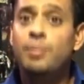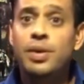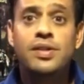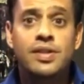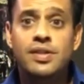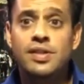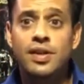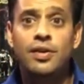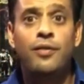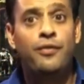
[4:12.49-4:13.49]
please
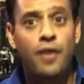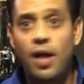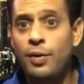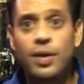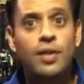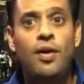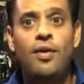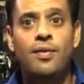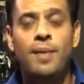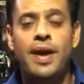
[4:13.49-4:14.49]
consider following
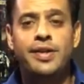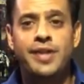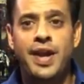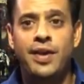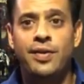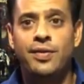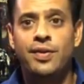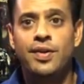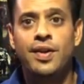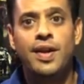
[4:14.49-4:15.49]
along on my channel
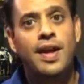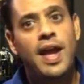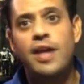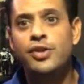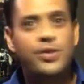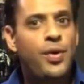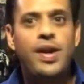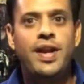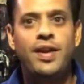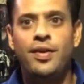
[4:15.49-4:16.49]
and
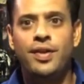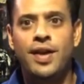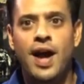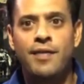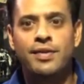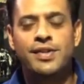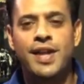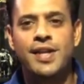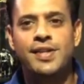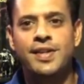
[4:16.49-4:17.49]
join in on the
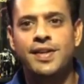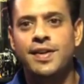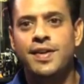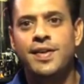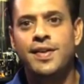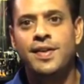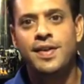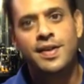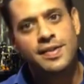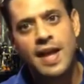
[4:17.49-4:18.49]
conversation,
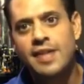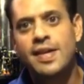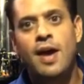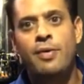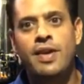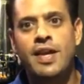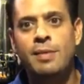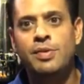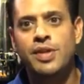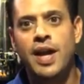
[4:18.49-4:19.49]
because that's how we
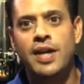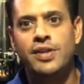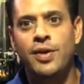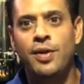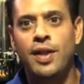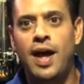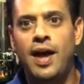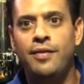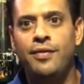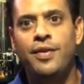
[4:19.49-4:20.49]
keep G I. Joe
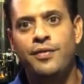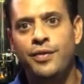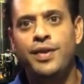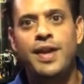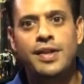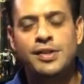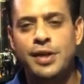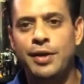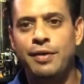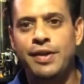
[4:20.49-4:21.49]
alive for the next
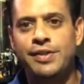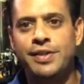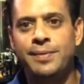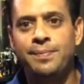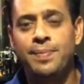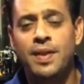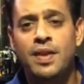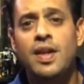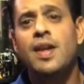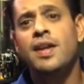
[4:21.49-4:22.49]
generation.
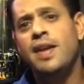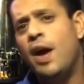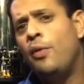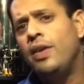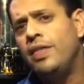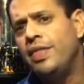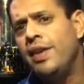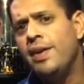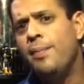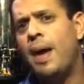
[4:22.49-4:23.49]
Now when you
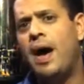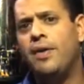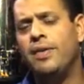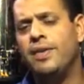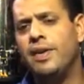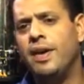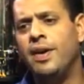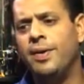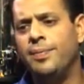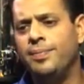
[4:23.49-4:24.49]
think about
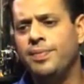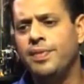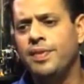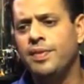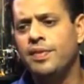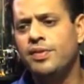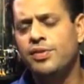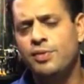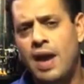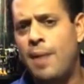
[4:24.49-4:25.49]
um,
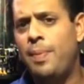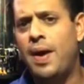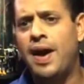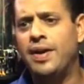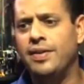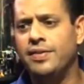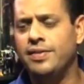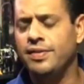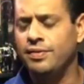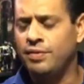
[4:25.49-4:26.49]
Scrap Iron,
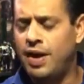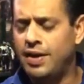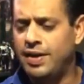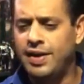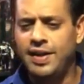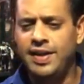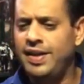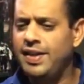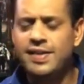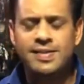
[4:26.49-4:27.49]
Ronnie,
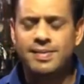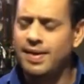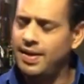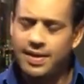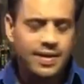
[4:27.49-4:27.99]
he's,